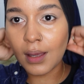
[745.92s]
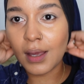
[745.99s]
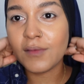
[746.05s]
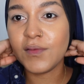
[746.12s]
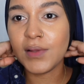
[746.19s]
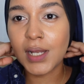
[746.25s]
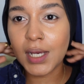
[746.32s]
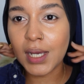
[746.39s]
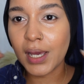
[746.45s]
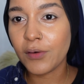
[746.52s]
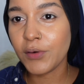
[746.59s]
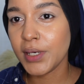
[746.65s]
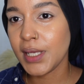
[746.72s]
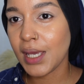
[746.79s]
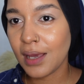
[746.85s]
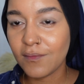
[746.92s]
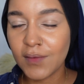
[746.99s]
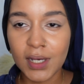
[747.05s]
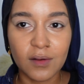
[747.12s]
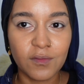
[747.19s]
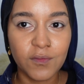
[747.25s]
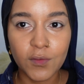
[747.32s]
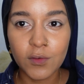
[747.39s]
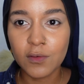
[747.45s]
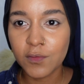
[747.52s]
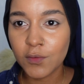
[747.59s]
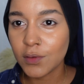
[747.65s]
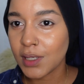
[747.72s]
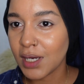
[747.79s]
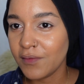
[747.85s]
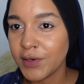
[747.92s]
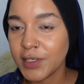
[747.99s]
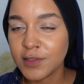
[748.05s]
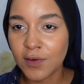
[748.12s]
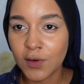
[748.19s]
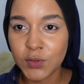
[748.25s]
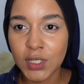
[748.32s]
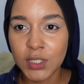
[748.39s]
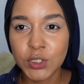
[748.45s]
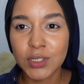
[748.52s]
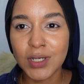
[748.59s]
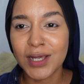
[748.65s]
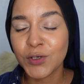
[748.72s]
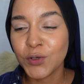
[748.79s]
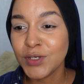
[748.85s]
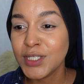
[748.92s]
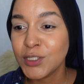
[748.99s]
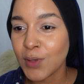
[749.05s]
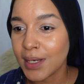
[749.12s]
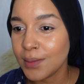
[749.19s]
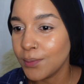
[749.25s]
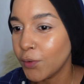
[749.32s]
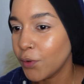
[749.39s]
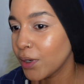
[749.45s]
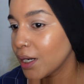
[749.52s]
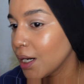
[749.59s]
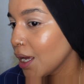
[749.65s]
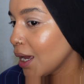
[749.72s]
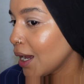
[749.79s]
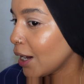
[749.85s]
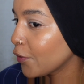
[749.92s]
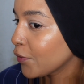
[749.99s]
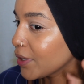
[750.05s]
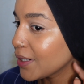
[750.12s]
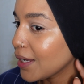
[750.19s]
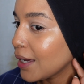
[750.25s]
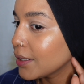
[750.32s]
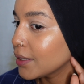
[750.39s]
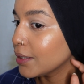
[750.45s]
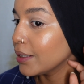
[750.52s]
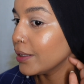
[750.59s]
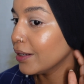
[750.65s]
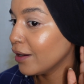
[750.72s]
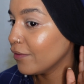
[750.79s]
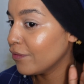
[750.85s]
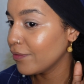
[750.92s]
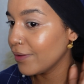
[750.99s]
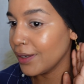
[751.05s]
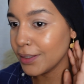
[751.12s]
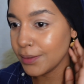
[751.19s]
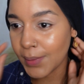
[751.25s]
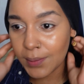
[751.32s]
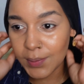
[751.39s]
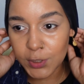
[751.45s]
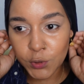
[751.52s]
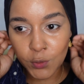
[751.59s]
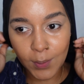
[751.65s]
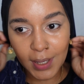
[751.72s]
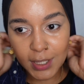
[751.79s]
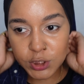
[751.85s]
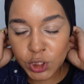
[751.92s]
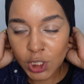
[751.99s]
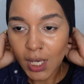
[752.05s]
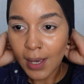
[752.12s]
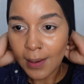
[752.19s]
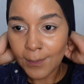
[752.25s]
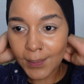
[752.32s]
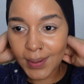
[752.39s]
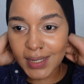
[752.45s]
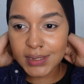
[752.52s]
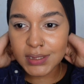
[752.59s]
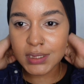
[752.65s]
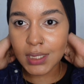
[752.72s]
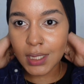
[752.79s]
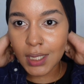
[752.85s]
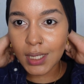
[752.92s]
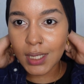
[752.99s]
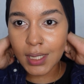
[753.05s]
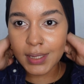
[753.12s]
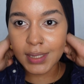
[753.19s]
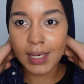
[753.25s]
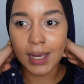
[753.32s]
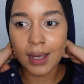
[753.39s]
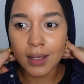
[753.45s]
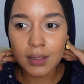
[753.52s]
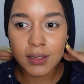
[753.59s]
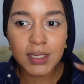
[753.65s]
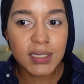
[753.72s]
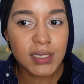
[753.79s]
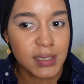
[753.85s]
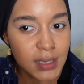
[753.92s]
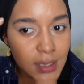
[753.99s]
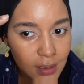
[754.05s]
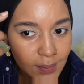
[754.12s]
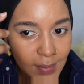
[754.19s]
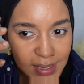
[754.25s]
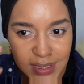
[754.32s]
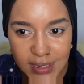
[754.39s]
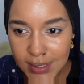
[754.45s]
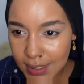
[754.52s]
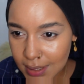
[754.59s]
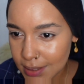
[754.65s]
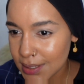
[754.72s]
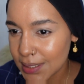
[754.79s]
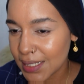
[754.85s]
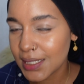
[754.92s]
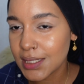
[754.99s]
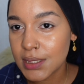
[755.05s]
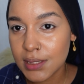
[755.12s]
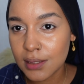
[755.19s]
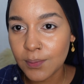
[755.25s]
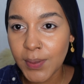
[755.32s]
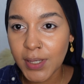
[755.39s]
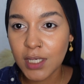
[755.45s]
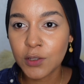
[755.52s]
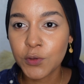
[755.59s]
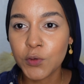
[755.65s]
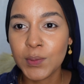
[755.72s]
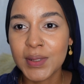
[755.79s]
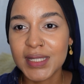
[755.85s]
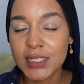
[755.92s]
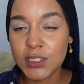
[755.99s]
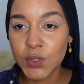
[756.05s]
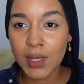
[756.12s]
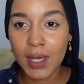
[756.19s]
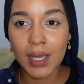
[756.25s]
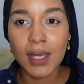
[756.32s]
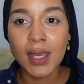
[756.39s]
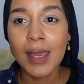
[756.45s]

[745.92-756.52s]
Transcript: I feel like I already have like a full coverage foundation. I don't need to add more. I already added enough and maybe too much, but yeah, there's still, my skin is still peeking through, but that's okay